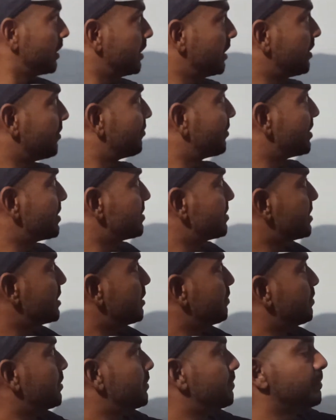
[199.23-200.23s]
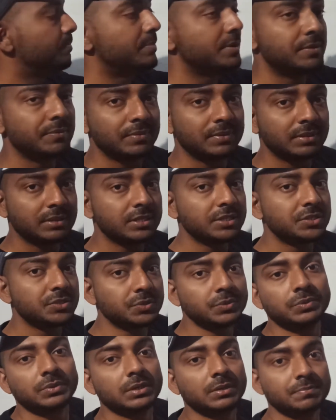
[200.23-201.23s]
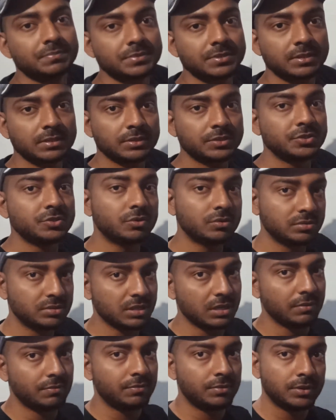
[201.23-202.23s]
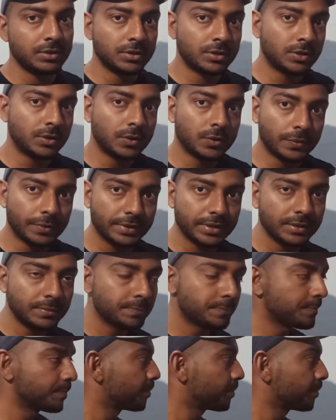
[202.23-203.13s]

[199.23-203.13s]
differentiate between these two terms yourself. Okay,